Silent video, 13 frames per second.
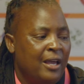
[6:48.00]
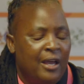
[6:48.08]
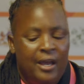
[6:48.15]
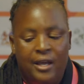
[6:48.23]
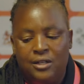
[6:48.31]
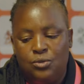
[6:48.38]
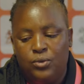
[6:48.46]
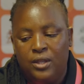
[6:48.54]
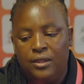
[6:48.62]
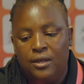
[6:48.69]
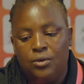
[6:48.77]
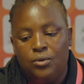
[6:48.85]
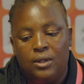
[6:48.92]
and we
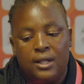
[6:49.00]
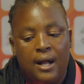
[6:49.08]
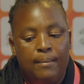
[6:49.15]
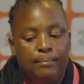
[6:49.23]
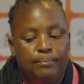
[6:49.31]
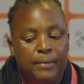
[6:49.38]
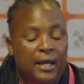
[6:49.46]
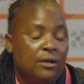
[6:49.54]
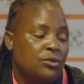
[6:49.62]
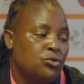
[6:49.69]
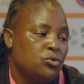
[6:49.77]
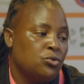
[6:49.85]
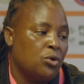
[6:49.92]
think we'll come back
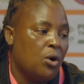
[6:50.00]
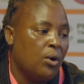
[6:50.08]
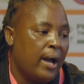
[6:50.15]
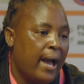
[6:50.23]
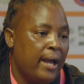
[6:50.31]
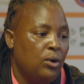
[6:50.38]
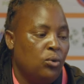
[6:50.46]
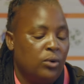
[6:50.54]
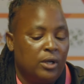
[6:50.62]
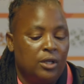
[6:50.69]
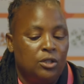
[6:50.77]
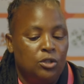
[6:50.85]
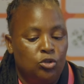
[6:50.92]
strong. Ha ile
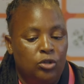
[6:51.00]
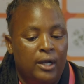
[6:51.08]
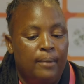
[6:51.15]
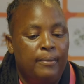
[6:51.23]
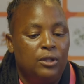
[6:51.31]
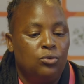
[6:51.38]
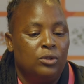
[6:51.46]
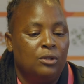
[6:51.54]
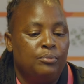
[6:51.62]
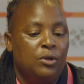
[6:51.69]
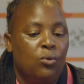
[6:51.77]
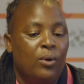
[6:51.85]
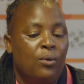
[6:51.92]
gore the tournament will
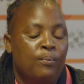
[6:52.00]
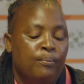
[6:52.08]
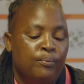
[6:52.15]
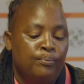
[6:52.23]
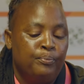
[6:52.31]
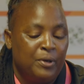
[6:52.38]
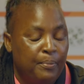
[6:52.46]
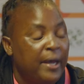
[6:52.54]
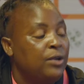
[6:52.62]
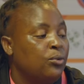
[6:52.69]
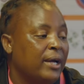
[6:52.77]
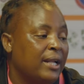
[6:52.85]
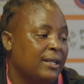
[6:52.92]
be prepared
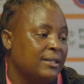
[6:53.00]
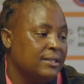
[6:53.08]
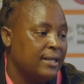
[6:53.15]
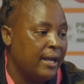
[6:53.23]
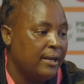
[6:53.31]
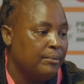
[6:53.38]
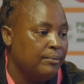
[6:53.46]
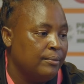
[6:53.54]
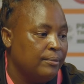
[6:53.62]
well in time.